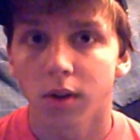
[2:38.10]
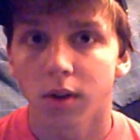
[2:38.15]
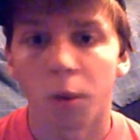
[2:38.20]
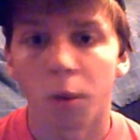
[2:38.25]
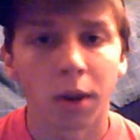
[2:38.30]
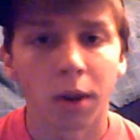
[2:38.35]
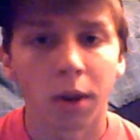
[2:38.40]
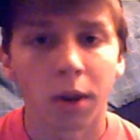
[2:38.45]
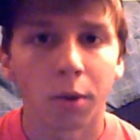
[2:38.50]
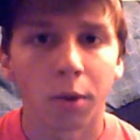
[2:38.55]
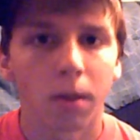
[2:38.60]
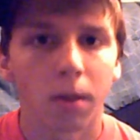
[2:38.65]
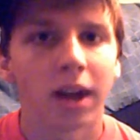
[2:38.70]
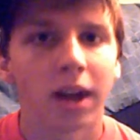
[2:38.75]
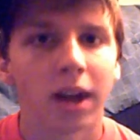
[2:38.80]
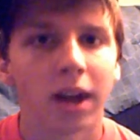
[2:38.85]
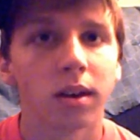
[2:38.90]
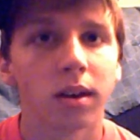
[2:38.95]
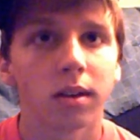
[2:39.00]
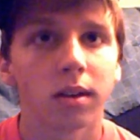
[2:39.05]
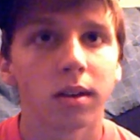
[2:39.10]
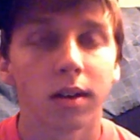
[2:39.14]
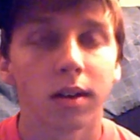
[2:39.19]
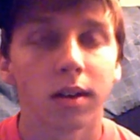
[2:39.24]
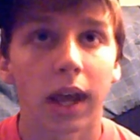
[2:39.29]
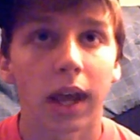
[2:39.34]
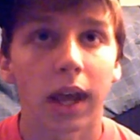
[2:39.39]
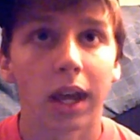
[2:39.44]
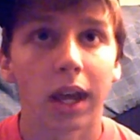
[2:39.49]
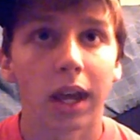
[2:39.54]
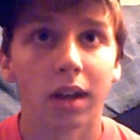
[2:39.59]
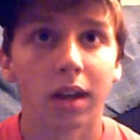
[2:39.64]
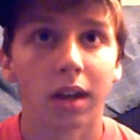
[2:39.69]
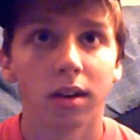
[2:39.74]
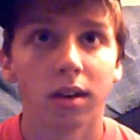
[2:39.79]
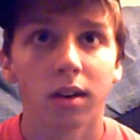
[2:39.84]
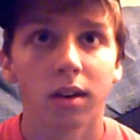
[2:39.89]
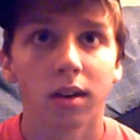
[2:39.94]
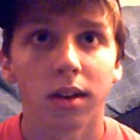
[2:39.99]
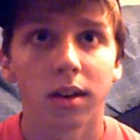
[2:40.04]
open up your mind
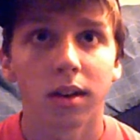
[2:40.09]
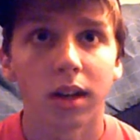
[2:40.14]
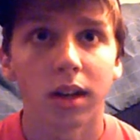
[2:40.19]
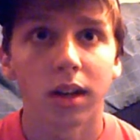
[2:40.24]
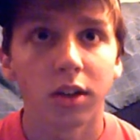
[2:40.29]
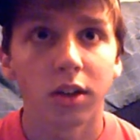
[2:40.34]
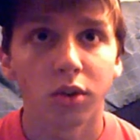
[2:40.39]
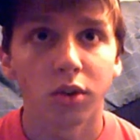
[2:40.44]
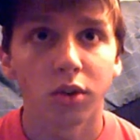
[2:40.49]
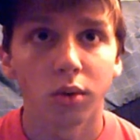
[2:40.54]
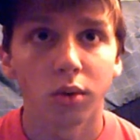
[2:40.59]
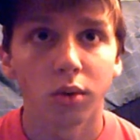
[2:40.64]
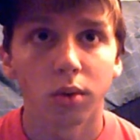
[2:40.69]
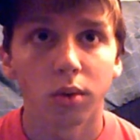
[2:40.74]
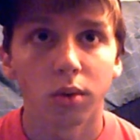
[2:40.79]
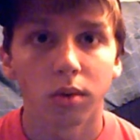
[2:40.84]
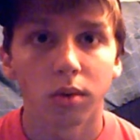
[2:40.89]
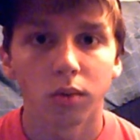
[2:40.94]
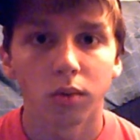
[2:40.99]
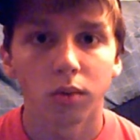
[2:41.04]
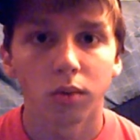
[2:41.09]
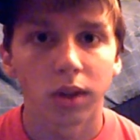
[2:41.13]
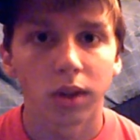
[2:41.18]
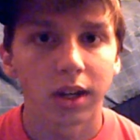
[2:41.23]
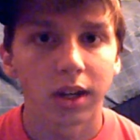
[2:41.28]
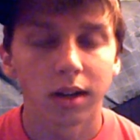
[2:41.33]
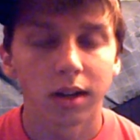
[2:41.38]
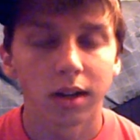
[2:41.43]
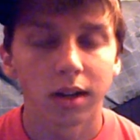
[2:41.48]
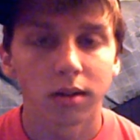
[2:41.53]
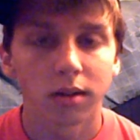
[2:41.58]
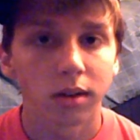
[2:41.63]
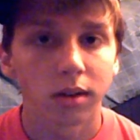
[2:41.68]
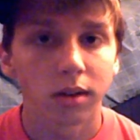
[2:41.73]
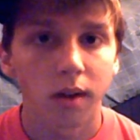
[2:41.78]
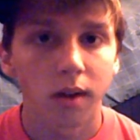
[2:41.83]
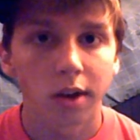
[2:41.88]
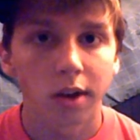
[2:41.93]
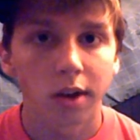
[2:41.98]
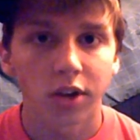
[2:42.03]
and need to really
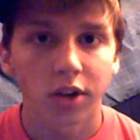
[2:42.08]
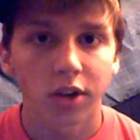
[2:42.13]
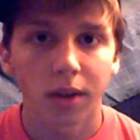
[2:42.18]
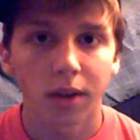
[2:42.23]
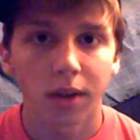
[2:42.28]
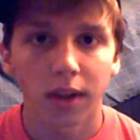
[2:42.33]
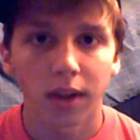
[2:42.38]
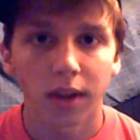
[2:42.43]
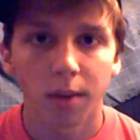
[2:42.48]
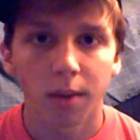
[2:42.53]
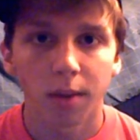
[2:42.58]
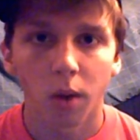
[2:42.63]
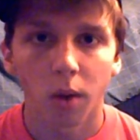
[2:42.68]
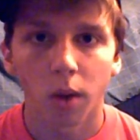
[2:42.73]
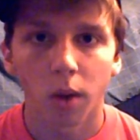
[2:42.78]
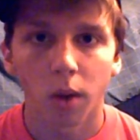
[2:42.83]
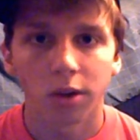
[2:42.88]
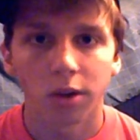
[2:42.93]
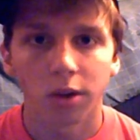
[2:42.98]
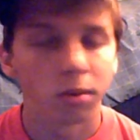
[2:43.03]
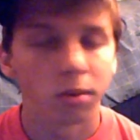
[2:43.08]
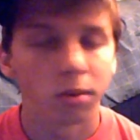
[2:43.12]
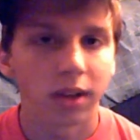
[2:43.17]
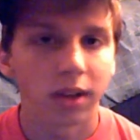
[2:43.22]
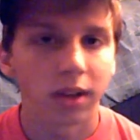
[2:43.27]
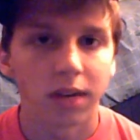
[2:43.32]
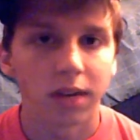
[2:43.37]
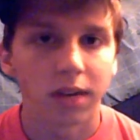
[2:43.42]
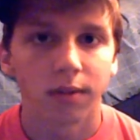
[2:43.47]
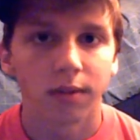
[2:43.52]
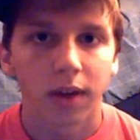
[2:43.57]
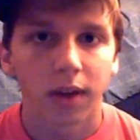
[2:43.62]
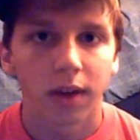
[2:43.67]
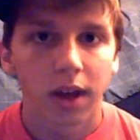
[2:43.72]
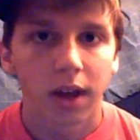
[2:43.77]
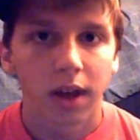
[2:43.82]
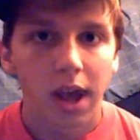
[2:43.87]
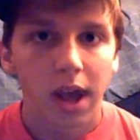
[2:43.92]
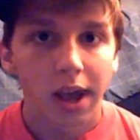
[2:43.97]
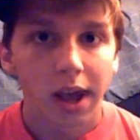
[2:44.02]
try to think about what you believe
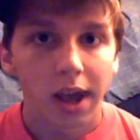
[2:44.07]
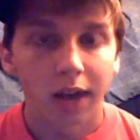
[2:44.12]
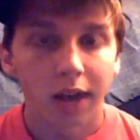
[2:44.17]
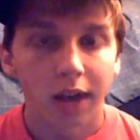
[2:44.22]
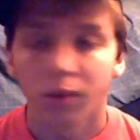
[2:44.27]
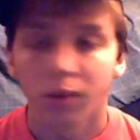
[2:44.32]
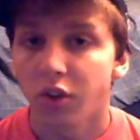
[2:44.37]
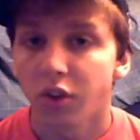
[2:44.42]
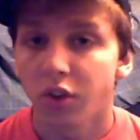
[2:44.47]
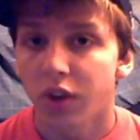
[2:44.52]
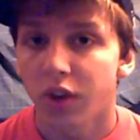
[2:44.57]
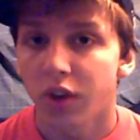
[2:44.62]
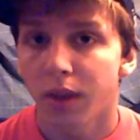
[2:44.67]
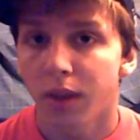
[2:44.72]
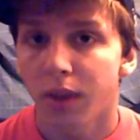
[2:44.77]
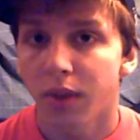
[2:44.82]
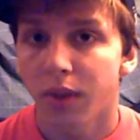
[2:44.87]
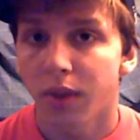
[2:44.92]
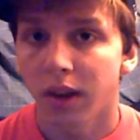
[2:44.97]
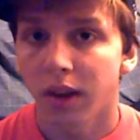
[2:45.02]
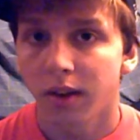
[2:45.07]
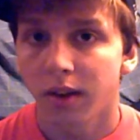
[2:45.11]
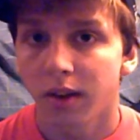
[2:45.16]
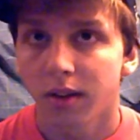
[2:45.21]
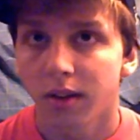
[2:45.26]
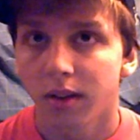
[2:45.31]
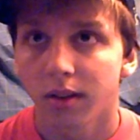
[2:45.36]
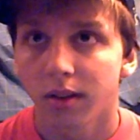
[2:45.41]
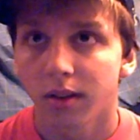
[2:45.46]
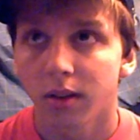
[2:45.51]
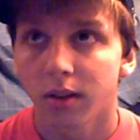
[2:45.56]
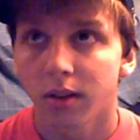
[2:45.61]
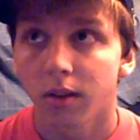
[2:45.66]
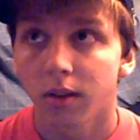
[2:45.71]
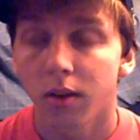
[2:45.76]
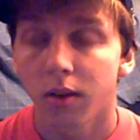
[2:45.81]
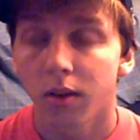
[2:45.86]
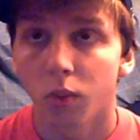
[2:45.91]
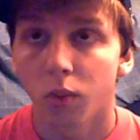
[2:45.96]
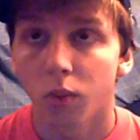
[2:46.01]
and really try to think
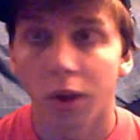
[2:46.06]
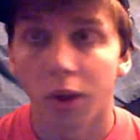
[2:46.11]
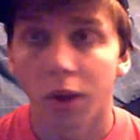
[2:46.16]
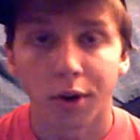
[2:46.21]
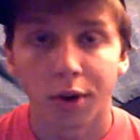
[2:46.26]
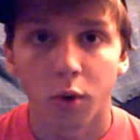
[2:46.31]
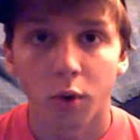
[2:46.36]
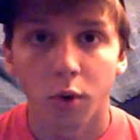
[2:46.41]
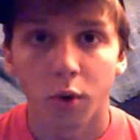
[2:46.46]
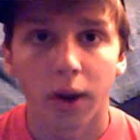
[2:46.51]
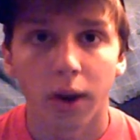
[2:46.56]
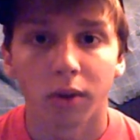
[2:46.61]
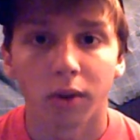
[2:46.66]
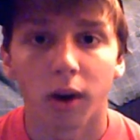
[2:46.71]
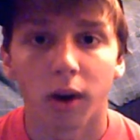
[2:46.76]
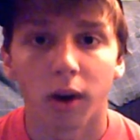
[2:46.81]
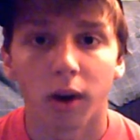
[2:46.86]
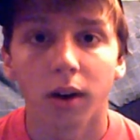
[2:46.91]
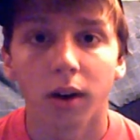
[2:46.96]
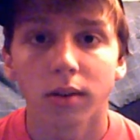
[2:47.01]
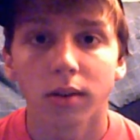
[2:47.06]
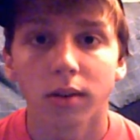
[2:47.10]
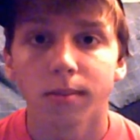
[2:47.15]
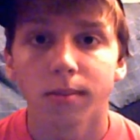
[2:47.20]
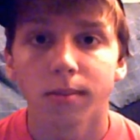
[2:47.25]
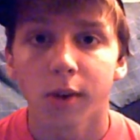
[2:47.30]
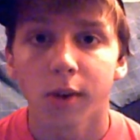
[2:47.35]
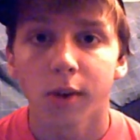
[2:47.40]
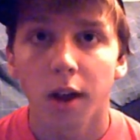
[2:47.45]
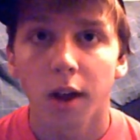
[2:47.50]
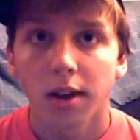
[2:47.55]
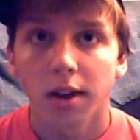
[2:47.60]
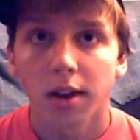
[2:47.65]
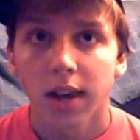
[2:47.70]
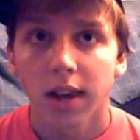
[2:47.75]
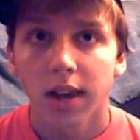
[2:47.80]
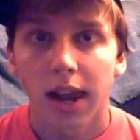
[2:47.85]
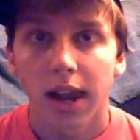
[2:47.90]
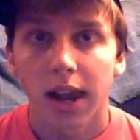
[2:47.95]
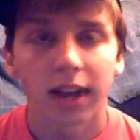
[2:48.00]
whether you're right or wrong.
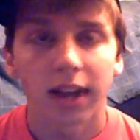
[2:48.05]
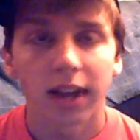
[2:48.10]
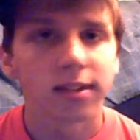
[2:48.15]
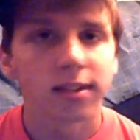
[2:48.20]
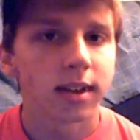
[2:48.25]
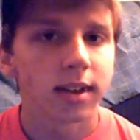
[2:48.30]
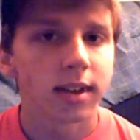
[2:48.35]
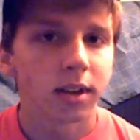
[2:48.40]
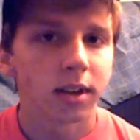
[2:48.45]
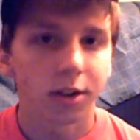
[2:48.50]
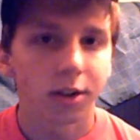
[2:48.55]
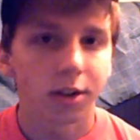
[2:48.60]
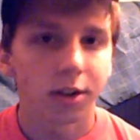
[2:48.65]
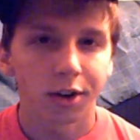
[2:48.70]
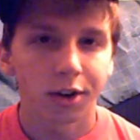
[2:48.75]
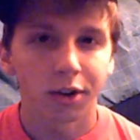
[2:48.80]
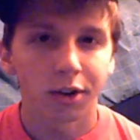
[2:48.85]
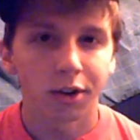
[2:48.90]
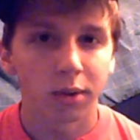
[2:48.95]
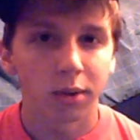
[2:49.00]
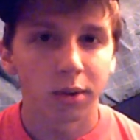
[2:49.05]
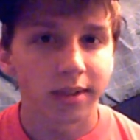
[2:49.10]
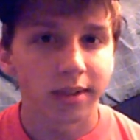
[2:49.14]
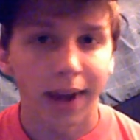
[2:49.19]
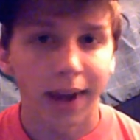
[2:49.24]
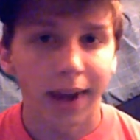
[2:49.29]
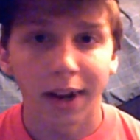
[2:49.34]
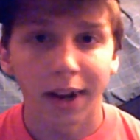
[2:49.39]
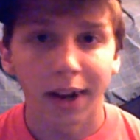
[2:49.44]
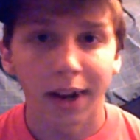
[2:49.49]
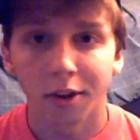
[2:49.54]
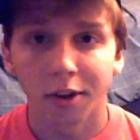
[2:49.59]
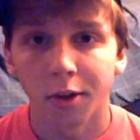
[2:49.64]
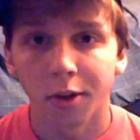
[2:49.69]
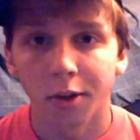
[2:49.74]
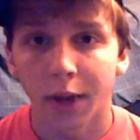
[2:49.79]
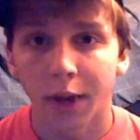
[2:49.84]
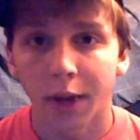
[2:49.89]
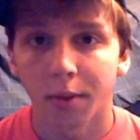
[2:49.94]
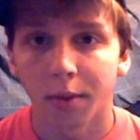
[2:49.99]
And I can see that in turn you would say, I need to
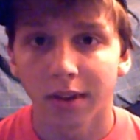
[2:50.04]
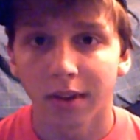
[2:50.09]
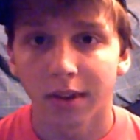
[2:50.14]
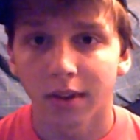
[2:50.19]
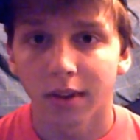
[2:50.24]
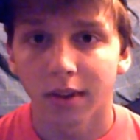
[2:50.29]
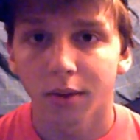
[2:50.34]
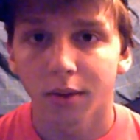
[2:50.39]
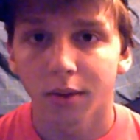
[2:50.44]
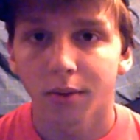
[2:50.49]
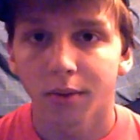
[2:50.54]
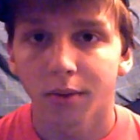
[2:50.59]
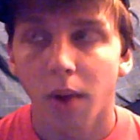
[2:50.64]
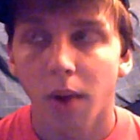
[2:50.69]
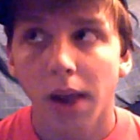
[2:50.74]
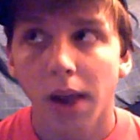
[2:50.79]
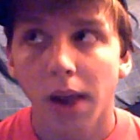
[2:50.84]
do that to myself.